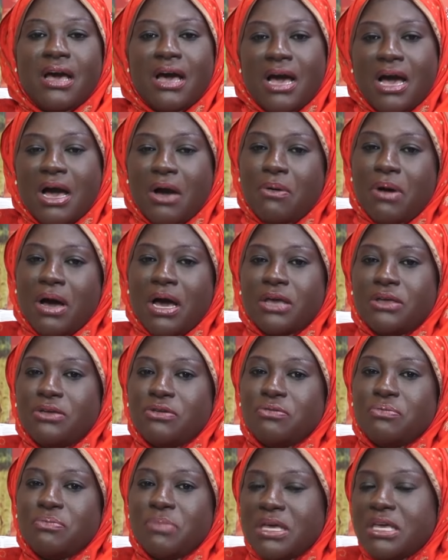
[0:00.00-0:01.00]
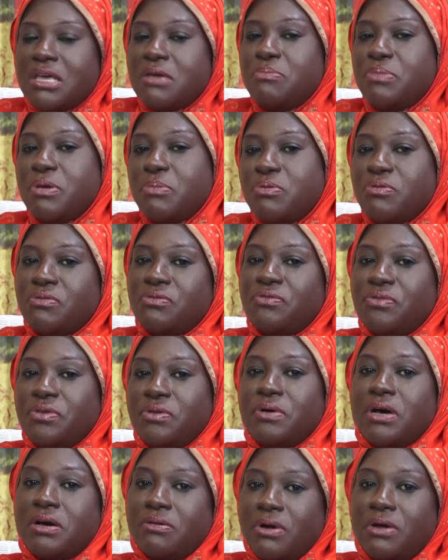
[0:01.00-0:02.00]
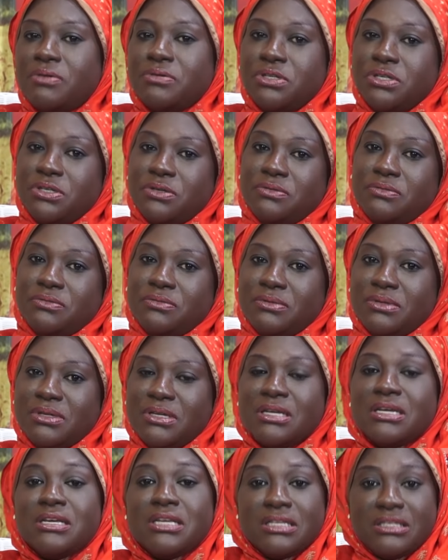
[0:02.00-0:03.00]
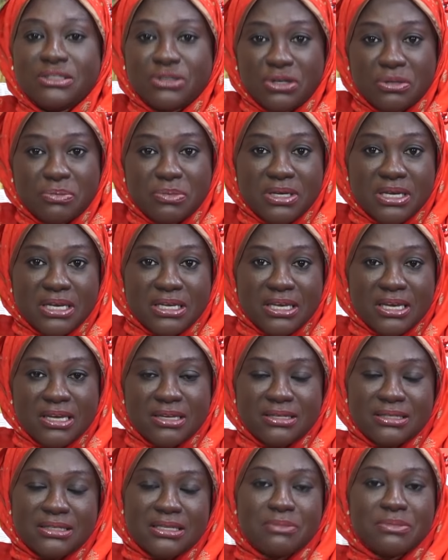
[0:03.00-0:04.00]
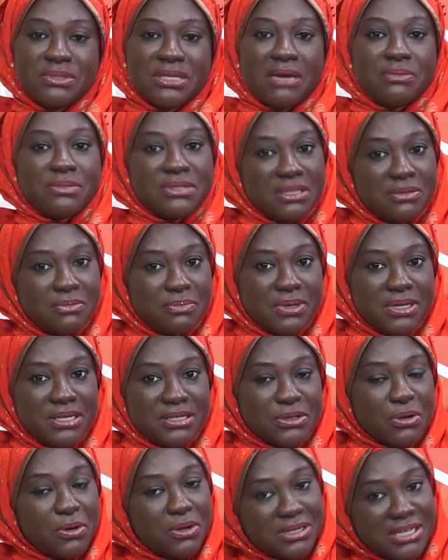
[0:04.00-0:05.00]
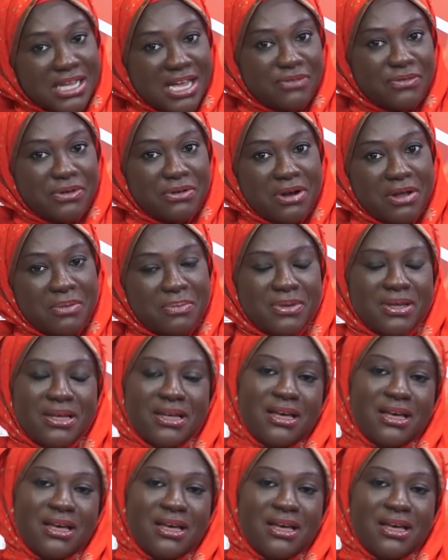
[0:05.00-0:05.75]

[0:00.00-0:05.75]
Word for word: How are you making people feel around you? Join me again, same time, same place on Cover Up.